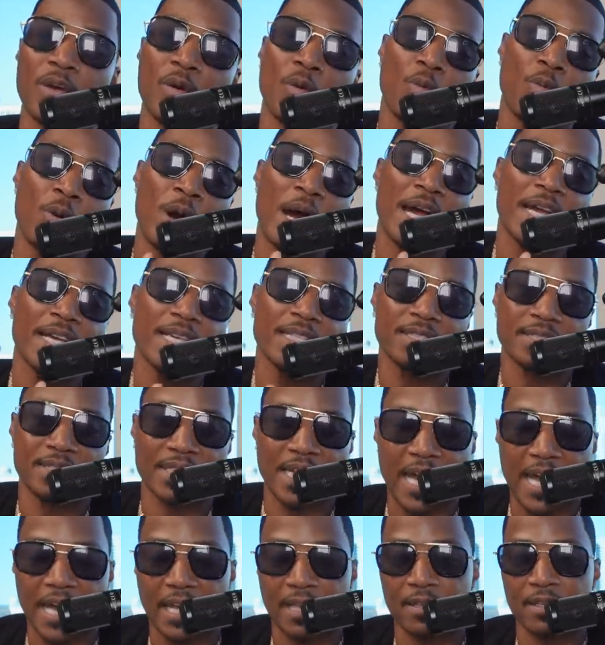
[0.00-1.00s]
Why is
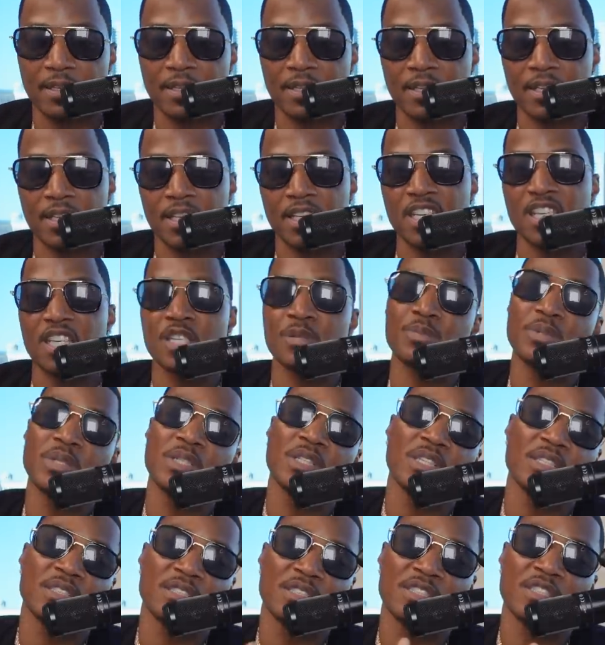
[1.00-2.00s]
that? It's
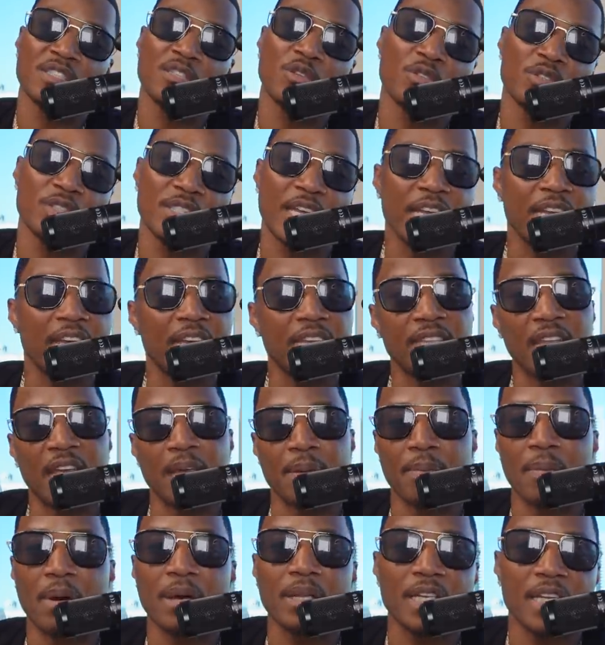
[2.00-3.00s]
because as soon as they get
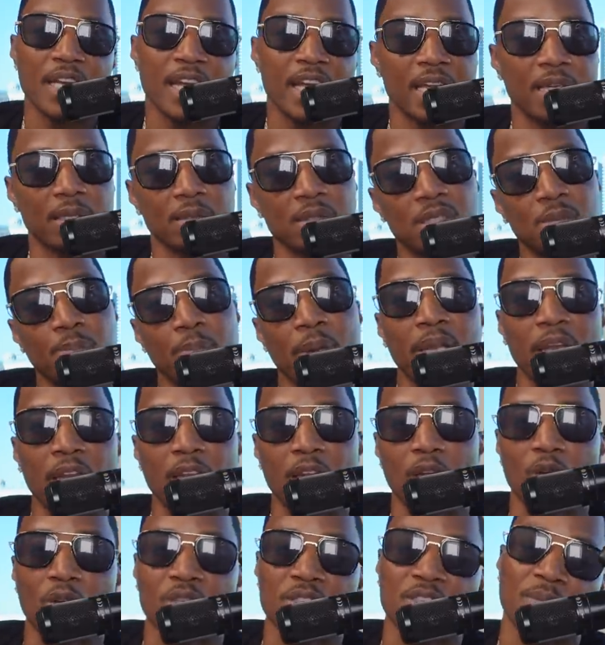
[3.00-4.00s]
their money, they end up
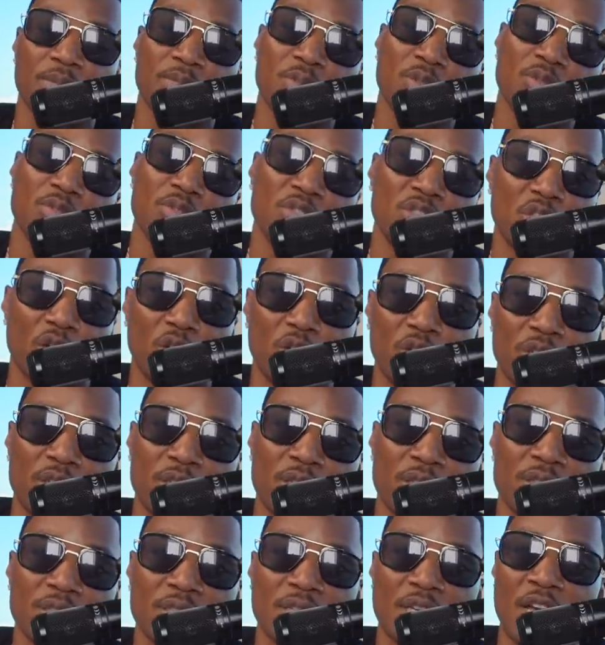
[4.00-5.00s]
spending on some new
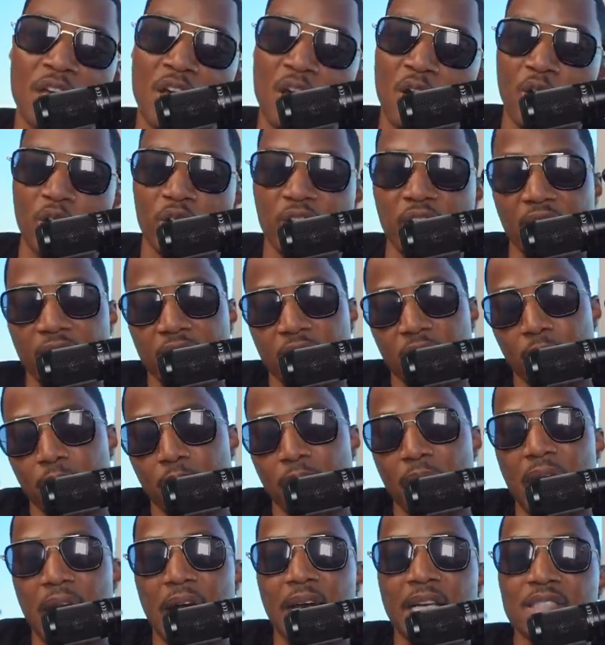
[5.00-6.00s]
Jordans or they end up
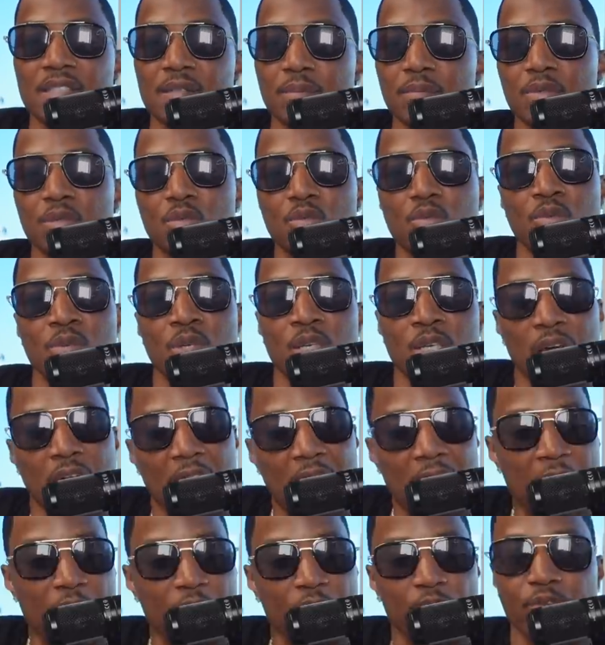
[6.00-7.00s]
buying some new
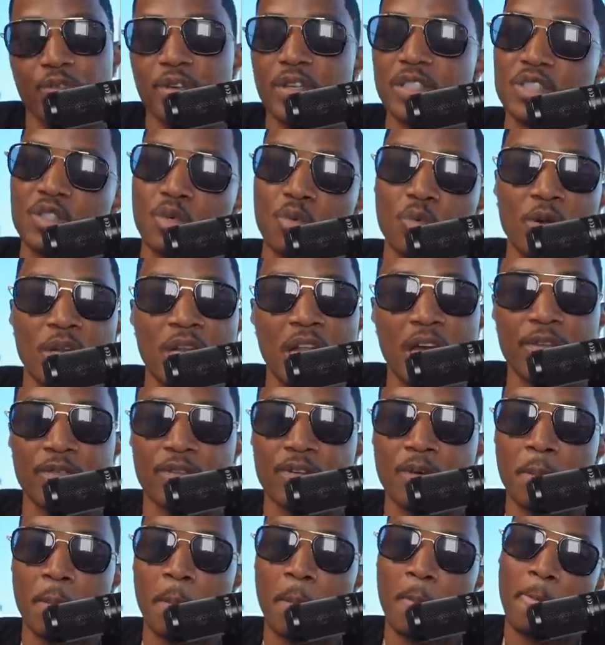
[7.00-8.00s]
outfits or
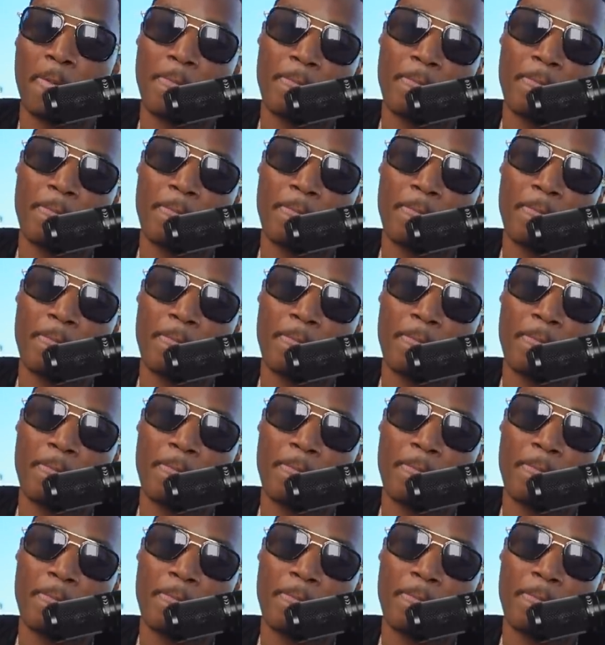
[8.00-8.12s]
whatever.